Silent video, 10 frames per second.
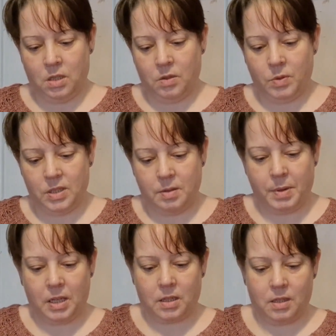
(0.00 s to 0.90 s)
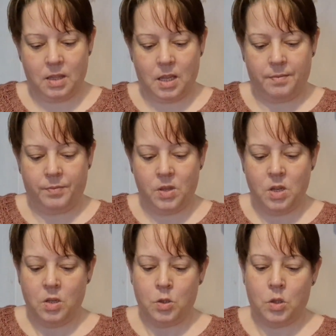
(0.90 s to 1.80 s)
Where's the back? There.
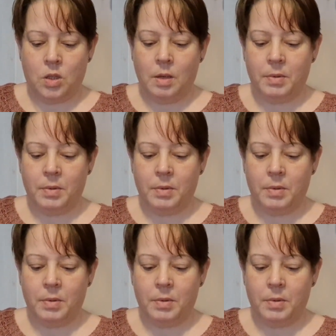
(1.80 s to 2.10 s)
So that